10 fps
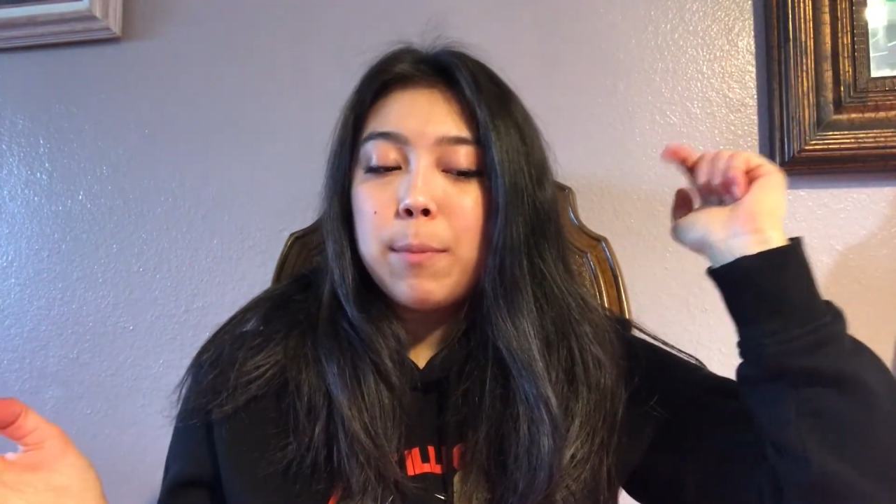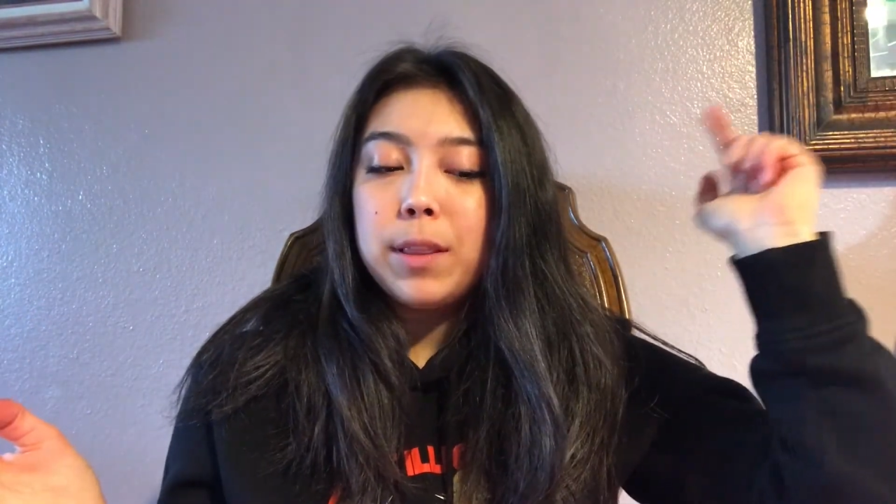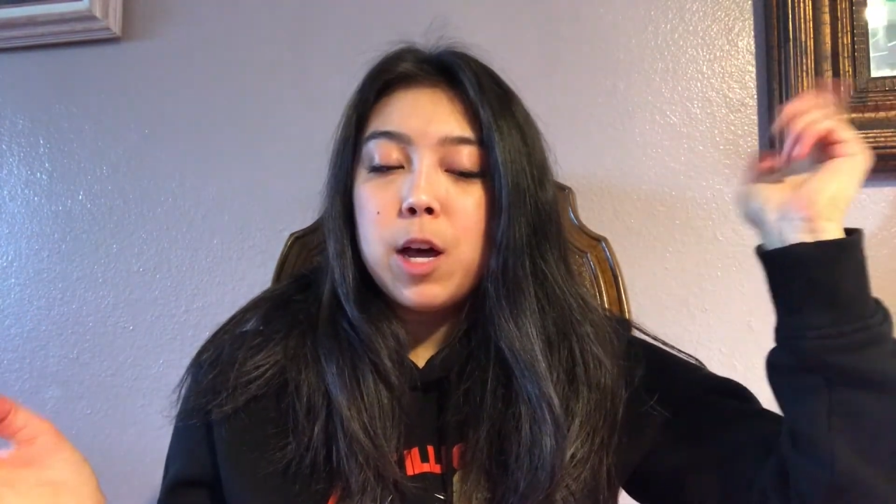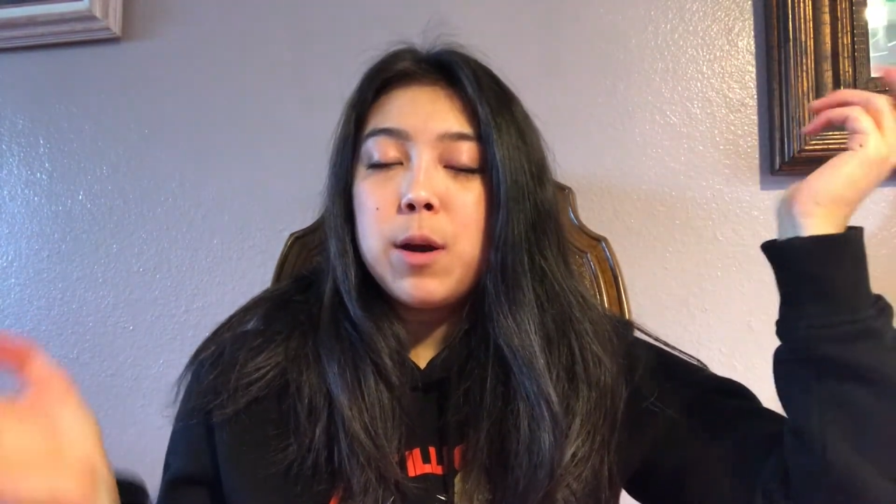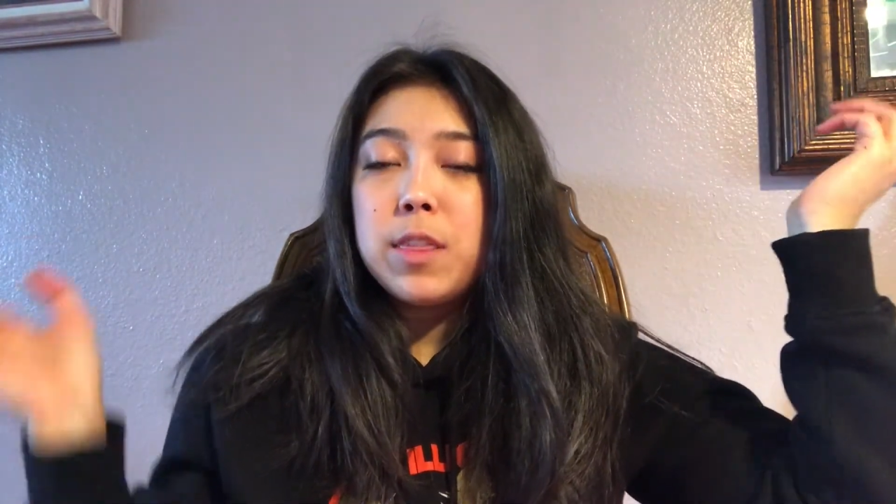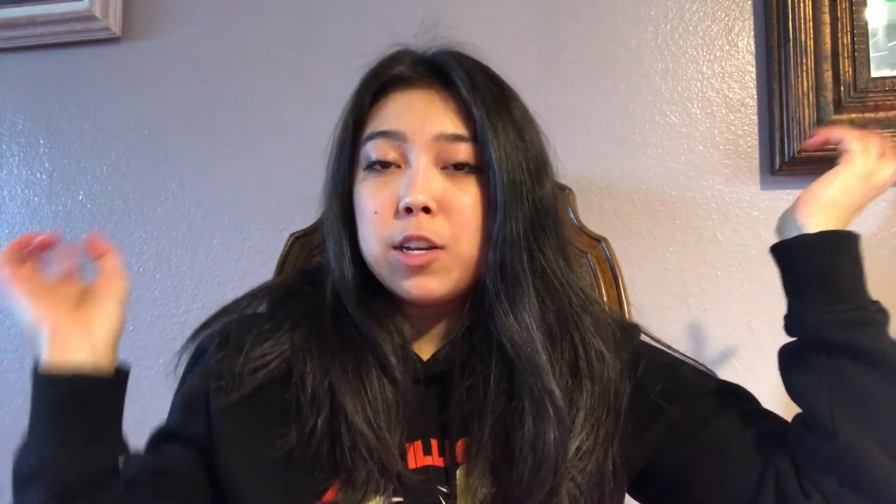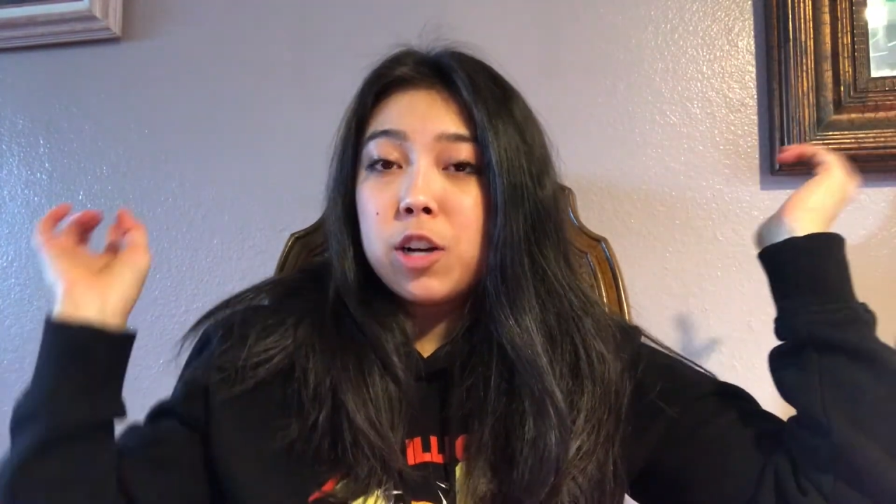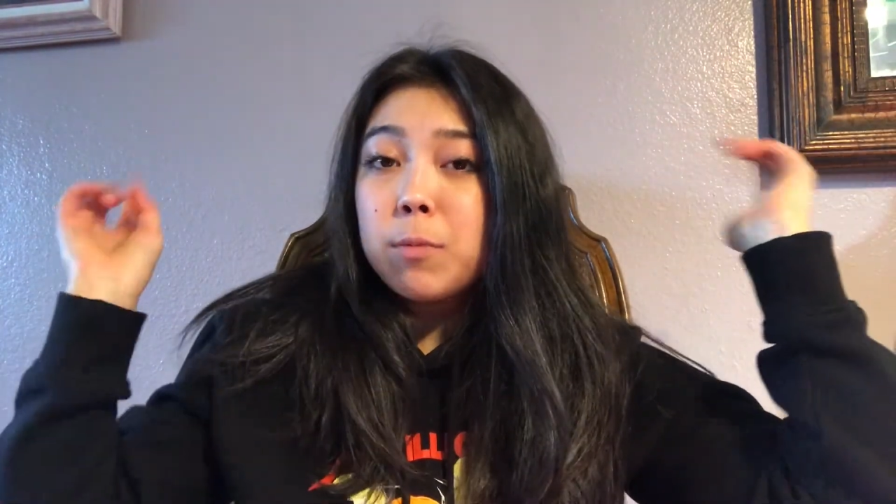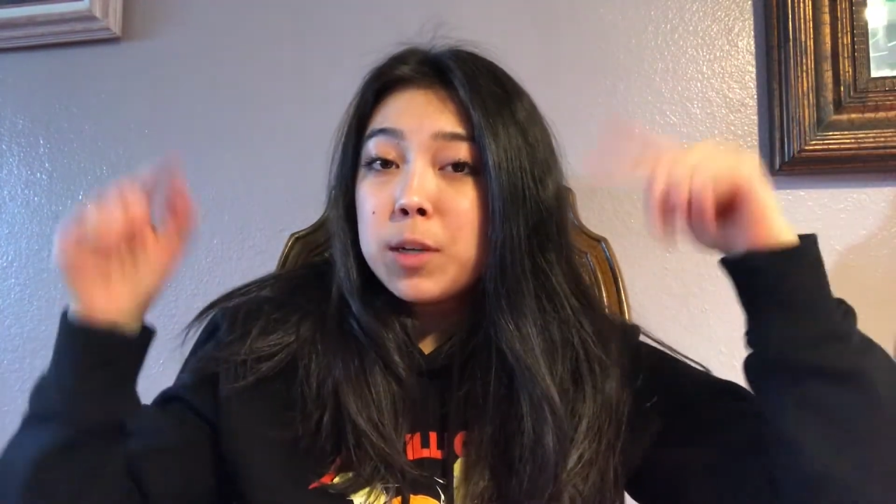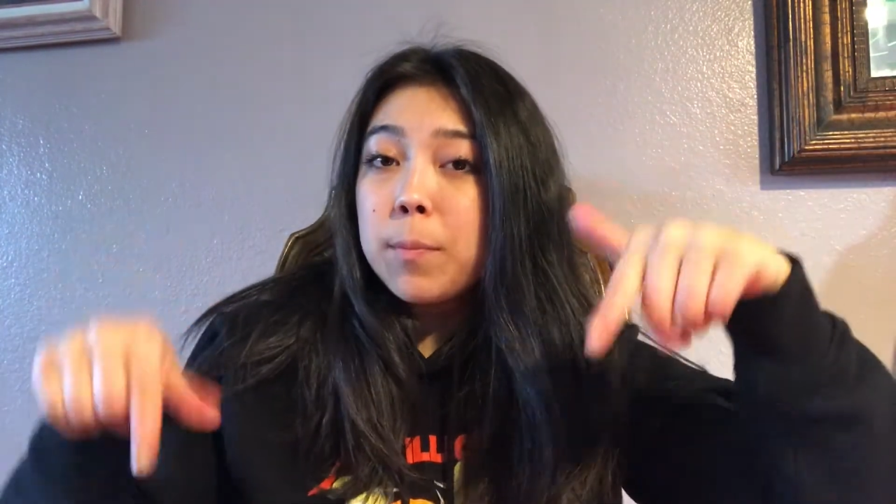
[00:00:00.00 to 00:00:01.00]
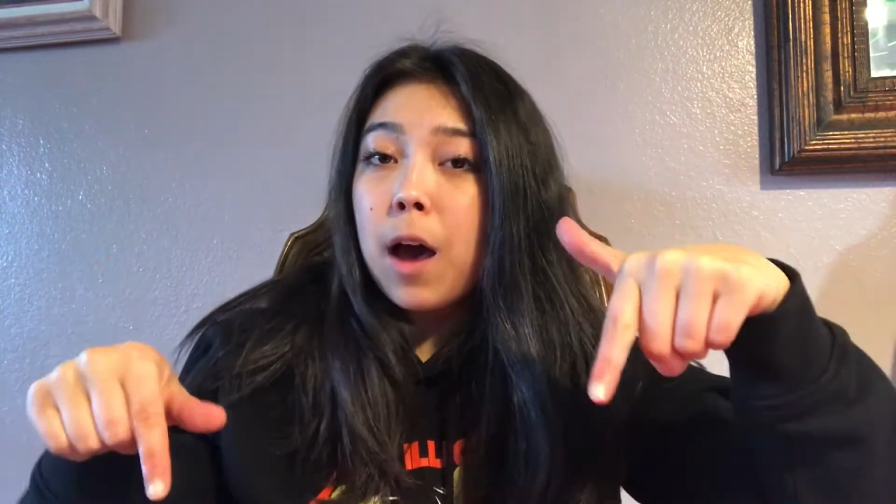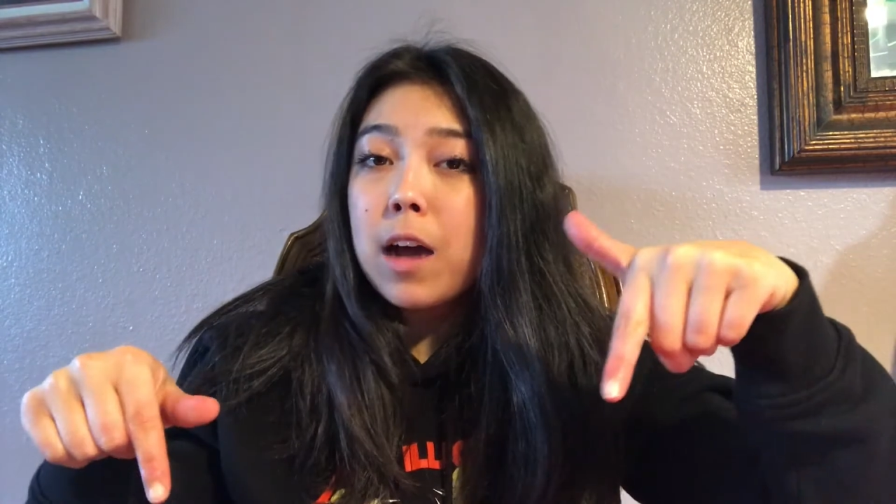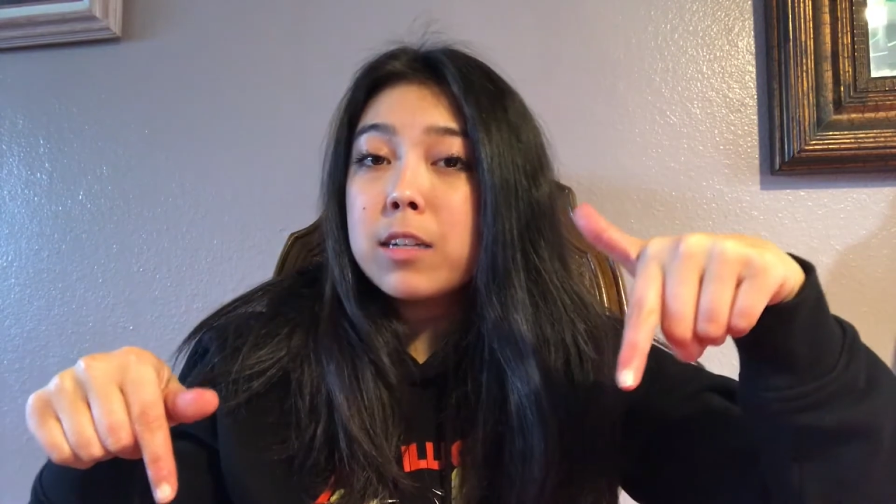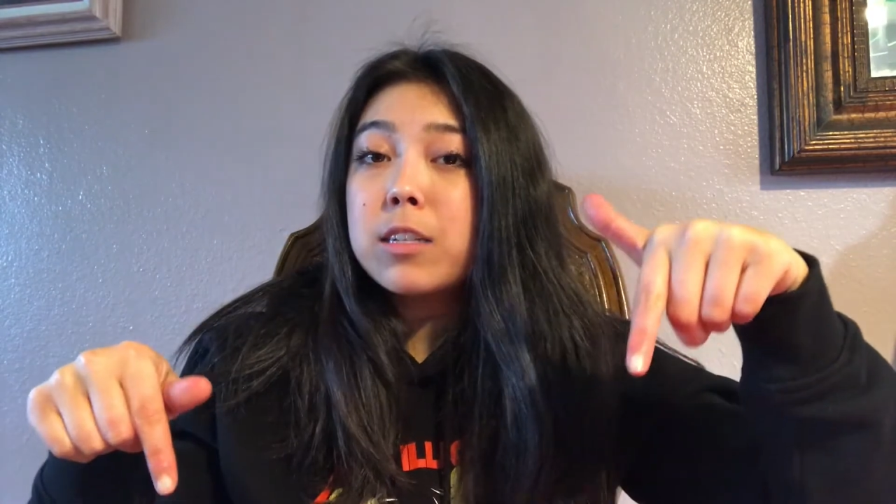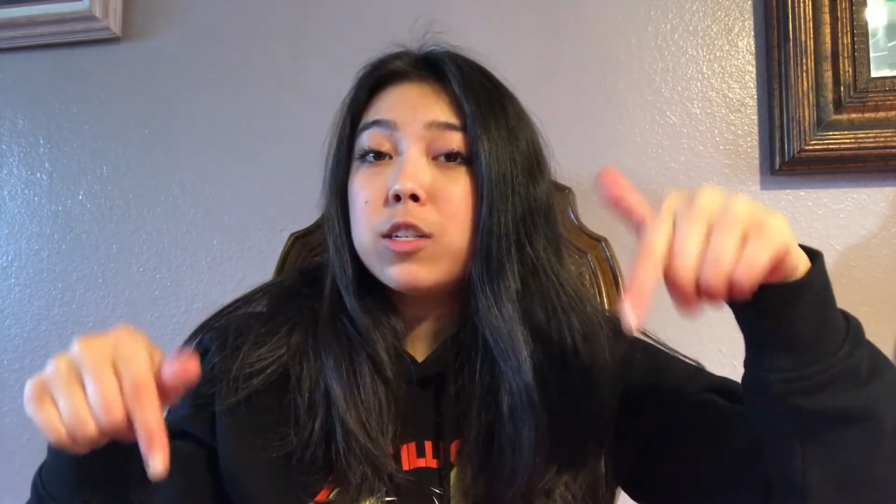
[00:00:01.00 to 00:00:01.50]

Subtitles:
below in the description box